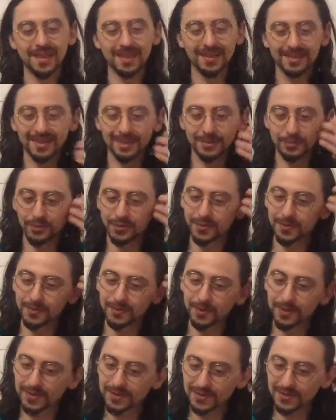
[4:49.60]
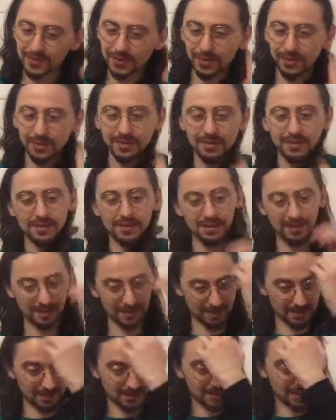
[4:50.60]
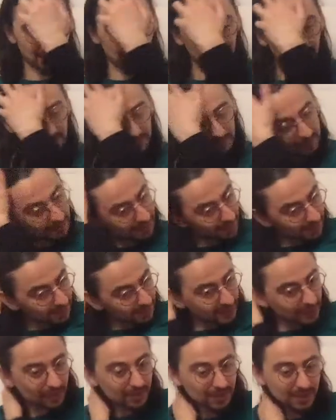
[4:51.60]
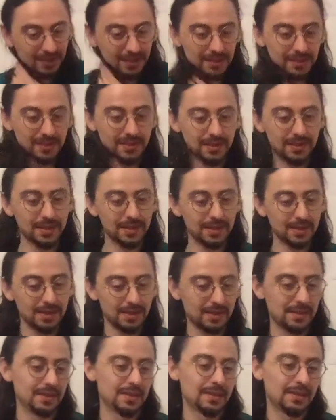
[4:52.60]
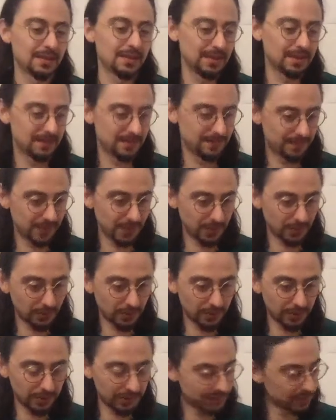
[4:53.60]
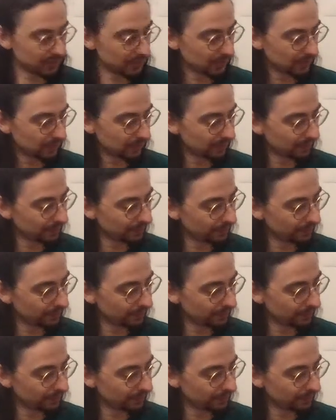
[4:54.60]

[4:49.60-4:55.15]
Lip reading: That was the first song. And the second song, the Kurdish song.